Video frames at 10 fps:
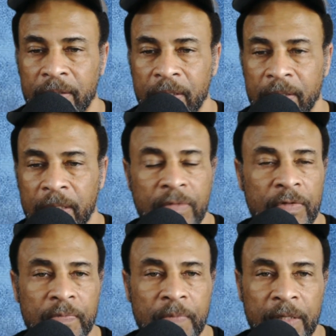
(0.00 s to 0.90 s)
and since
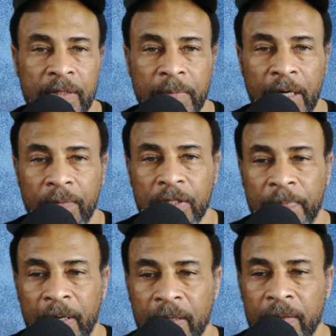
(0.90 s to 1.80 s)
this was mentioned by a
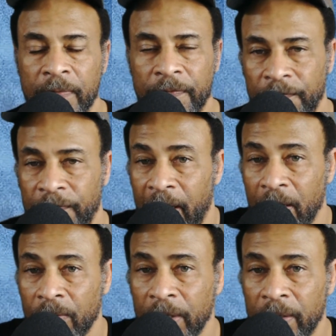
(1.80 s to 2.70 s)
responder
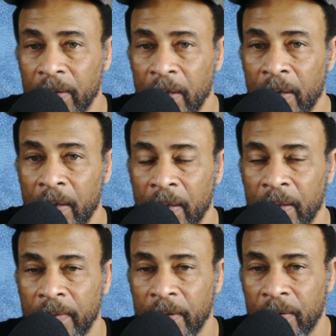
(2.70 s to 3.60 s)
following
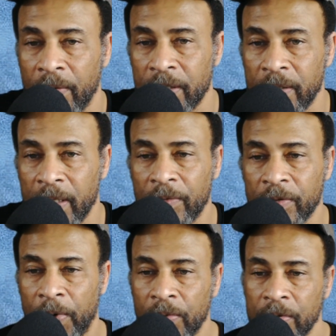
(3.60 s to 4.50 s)
the question that
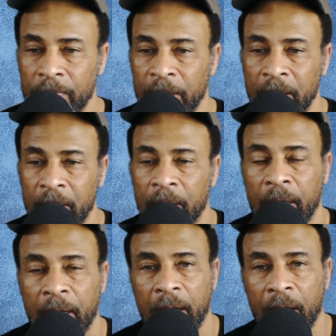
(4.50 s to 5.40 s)
was posed to me,
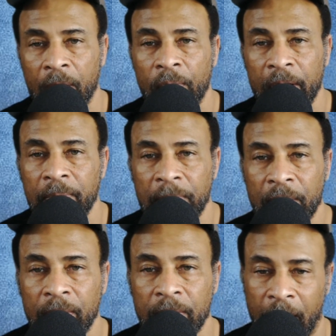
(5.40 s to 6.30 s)
airway
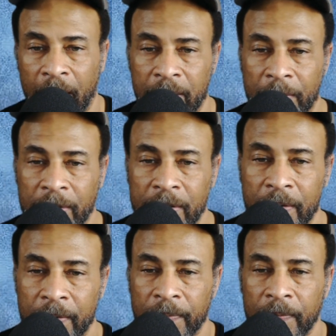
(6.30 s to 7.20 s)
bill
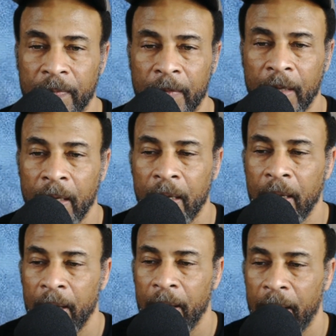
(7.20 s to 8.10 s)
documents.
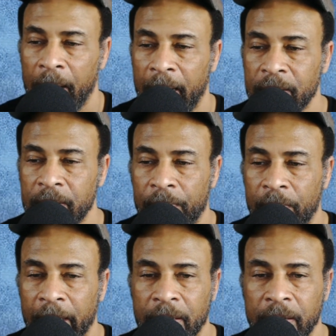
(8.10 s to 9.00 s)
As a
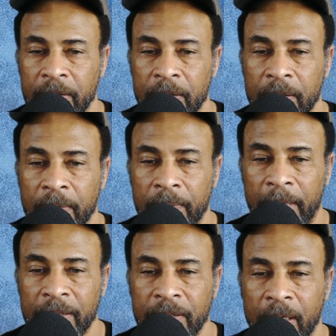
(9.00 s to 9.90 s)
practice
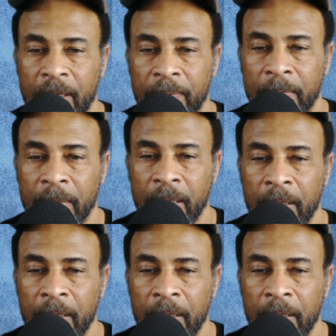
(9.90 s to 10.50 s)
by some,